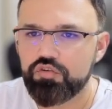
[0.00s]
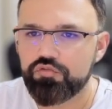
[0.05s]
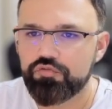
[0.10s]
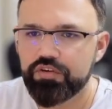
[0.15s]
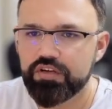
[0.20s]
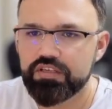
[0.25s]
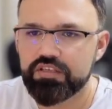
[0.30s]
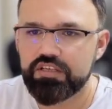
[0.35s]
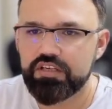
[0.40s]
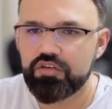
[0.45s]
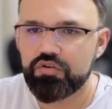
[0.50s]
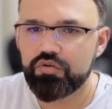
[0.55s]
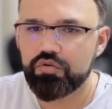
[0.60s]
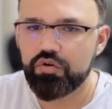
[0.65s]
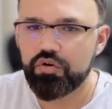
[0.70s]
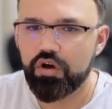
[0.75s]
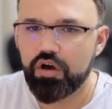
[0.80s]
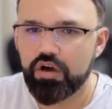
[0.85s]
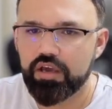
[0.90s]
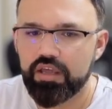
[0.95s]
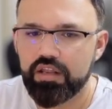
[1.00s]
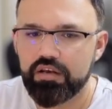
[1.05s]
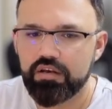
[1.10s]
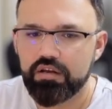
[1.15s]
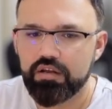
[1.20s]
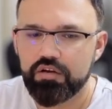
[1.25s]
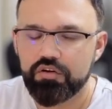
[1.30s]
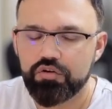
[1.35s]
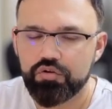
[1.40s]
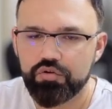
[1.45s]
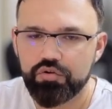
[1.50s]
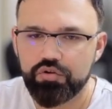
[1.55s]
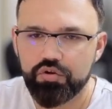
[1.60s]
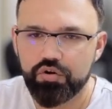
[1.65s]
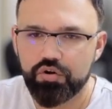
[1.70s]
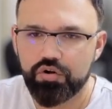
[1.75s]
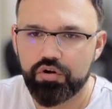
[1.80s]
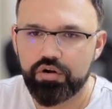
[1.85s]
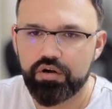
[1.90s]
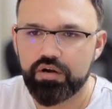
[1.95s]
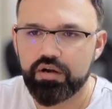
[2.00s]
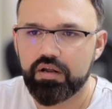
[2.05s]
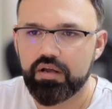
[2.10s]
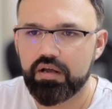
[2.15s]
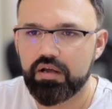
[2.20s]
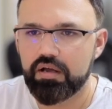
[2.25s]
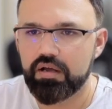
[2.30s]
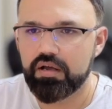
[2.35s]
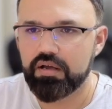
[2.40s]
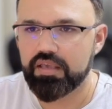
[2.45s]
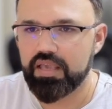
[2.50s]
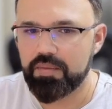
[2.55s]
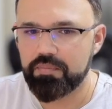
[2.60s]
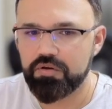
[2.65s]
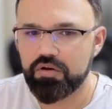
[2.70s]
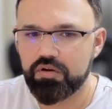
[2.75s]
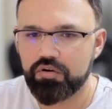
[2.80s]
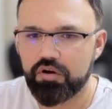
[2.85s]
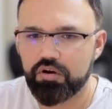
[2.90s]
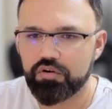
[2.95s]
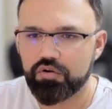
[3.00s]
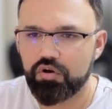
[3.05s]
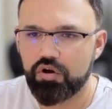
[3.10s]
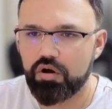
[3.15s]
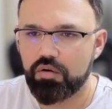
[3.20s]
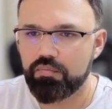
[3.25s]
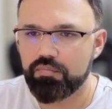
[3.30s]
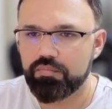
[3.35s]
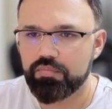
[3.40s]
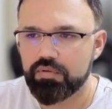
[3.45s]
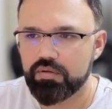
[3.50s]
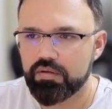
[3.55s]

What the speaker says: first need to log in to your capital.com